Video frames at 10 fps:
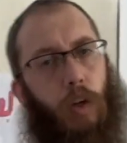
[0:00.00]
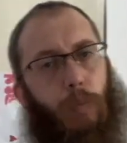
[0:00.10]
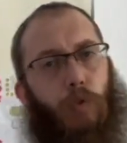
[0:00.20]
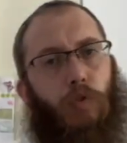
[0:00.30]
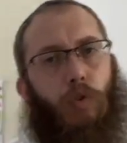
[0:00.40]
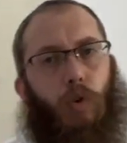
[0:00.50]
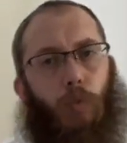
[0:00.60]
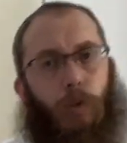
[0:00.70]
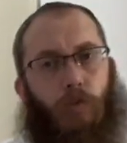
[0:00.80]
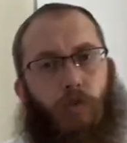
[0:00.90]
Hebrew school,
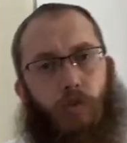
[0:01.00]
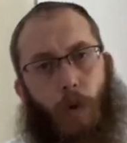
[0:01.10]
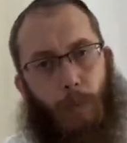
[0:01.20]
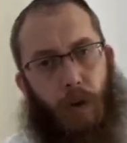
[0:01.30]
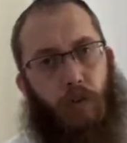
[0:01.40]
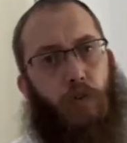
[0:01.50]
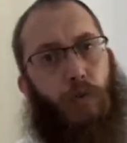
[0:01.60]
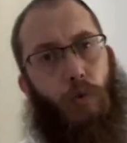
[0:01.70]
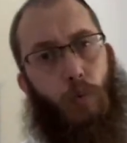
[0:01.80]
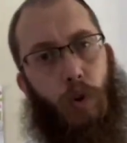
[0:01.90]
which depends
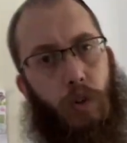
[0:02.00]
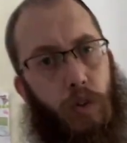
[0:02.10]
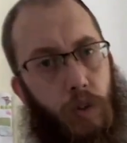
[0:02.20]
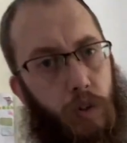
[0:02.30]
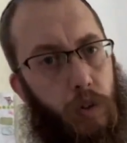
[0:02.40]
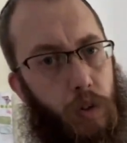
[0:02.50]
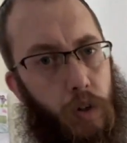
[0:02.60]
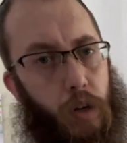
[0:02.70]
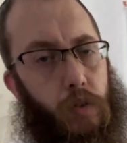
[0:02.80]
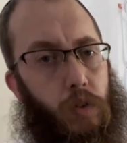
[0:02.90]
from what year to the
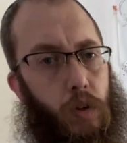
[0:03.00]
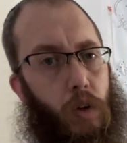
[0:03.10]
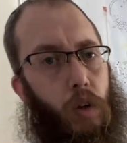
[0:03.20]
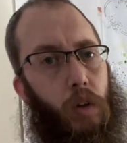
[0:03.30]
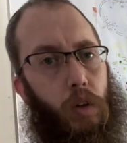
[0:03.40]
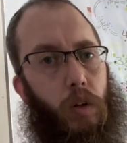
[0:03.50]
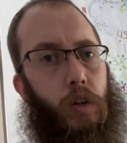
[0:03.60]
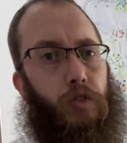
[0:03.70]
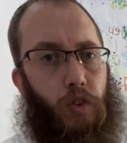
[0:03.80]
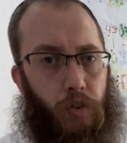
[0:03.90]
next. The
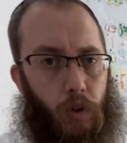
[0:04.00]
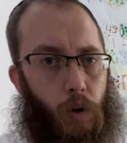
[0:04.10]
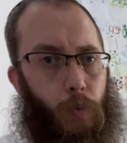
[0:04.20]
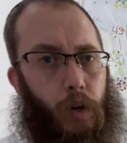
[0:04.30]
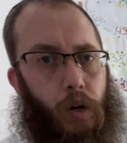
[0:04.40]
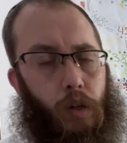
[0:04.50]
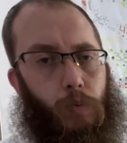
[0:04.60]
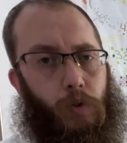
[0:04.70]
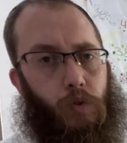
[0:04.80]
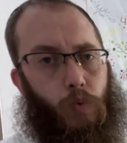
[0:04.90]
largest year we had
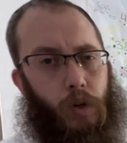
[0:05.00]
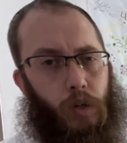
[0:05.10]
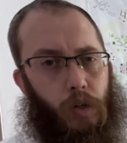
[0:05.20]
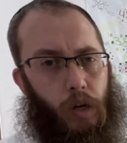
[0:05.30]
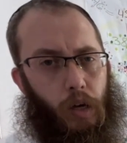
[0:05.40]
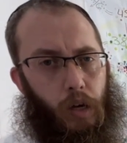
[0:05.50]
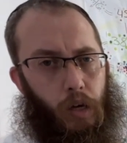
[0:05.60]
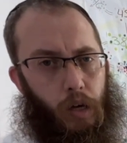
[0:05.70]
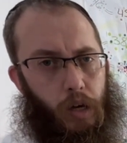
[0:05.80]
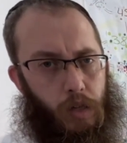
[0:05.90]
was
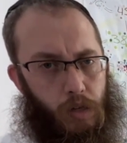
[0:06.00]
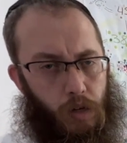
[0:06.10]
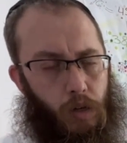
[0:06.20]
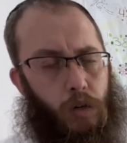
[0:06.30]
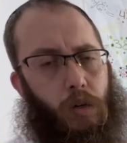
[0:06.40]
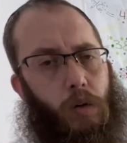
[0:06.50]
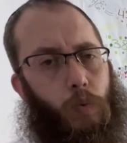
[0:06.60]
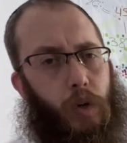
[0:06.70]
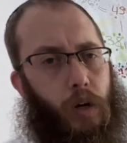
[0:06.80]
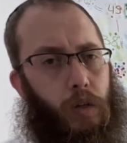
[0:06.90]
2018.
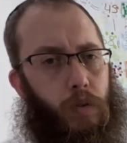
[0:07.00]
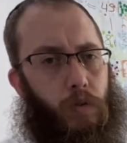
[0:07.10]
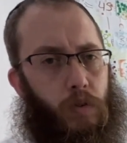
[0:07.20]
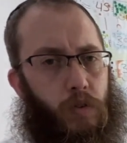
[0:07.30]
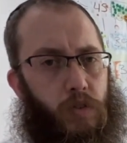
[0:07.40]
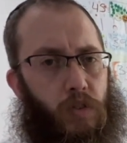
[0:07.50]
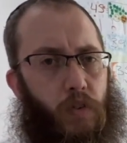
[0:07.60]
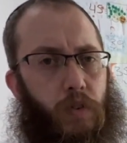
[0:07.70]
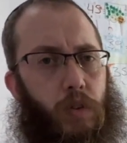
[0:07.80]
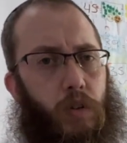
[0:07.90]
We had
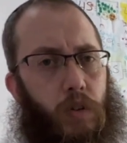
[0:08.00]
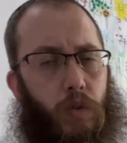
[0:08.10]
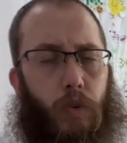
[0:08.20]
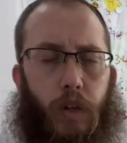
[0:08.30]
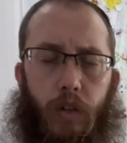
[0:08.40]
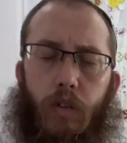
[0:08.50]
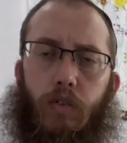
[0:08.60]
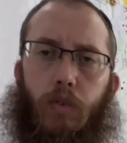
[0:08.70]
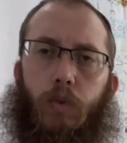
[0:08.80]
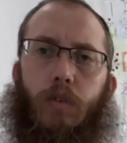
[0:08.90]
17 or 18
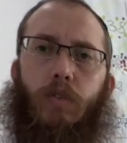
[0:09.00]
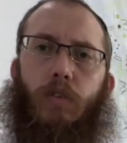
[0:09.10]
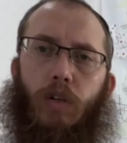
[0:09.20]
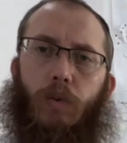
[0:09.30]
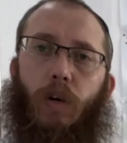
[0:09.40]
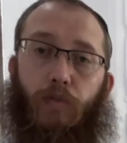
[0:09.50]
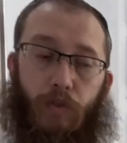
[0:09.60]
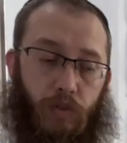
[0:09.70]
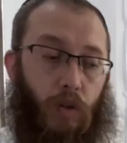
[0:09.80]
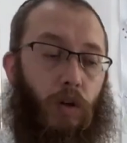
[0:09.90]
students wow. here every
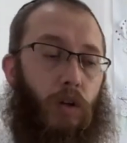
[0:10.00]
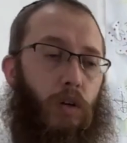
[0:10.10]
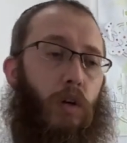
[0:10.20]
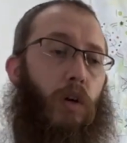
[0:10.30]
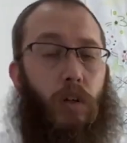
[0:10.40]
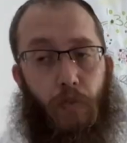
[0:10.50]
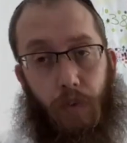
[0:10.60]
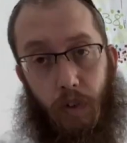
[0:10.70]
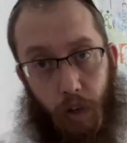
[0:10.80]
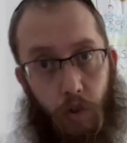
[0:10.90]
Sunday.
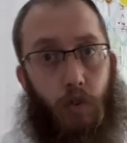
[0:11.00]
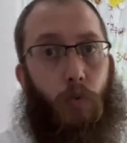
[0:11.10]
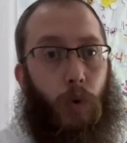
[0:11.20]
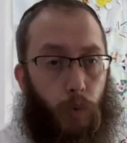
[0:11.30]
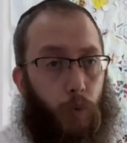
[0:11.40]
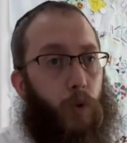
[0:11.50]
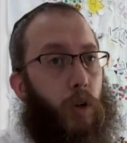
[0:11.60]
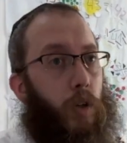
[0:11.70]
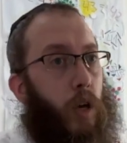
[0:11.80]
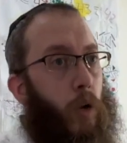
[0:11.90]
Different ages, but we
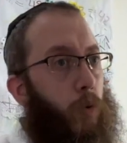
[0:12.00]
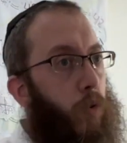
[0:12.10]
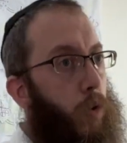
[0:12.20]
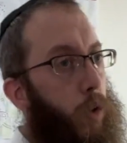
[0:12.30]
worked it out.